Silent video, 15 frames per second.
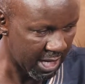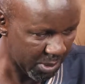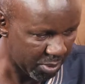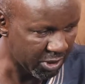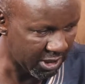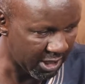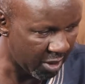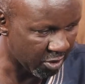Just
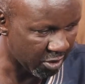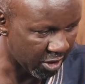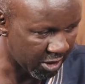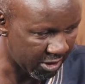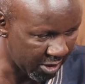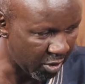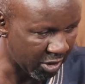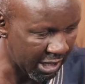put it out.
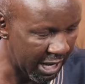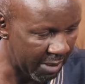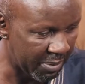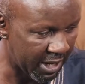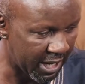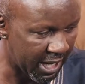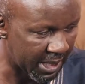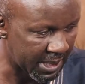See what will
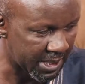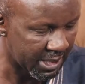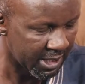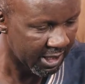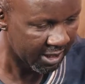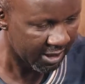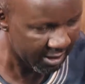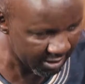happen next.
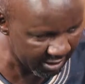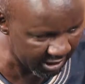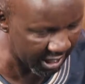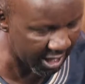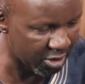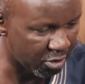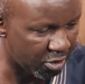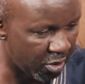
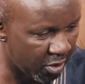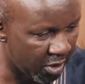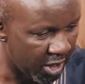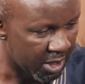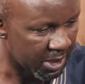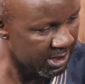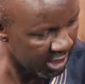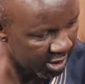There you go.
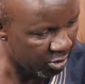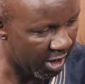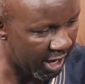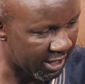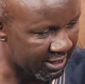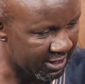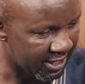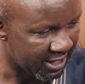See, it
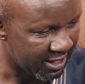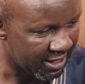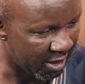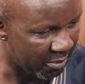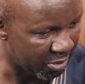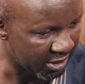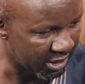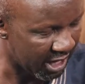worked.
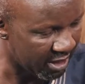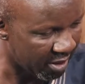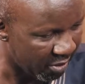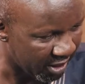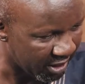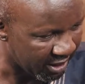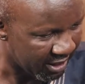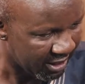Now put the other
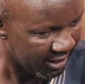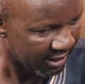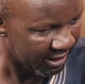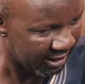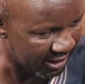one.